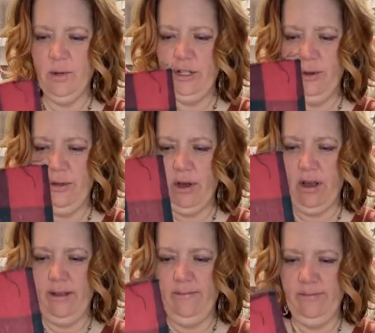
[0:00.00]
do what you
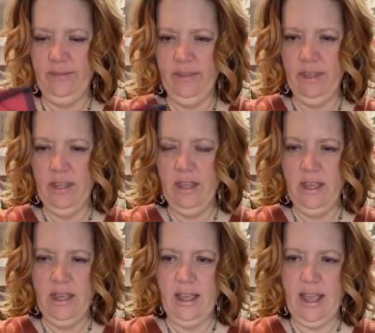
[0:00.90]
thought.
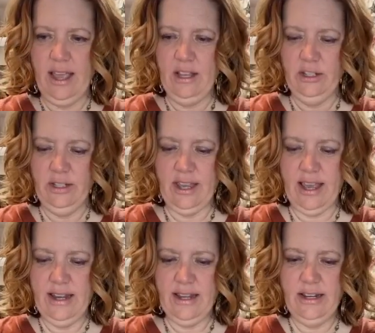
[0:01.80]

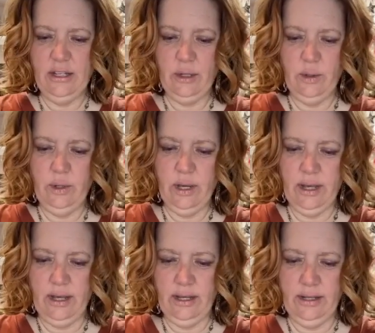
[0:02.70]
Actually, I need to
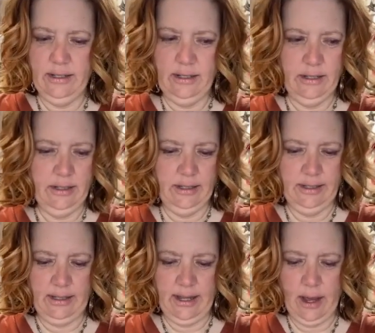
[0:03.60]
cut,
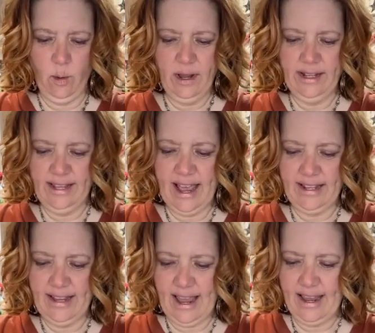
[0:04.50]
let's see, I want his
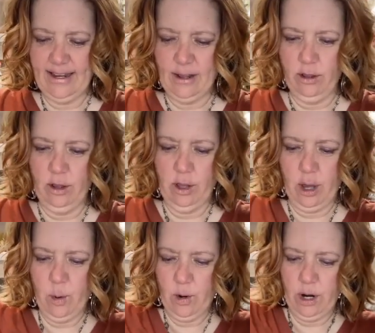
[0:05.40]
hat to hang down
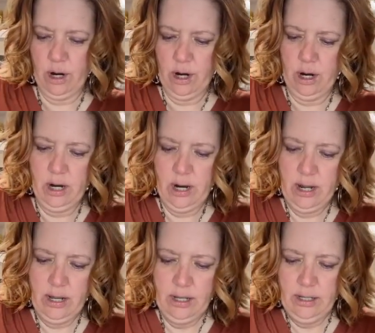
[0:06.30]
lower.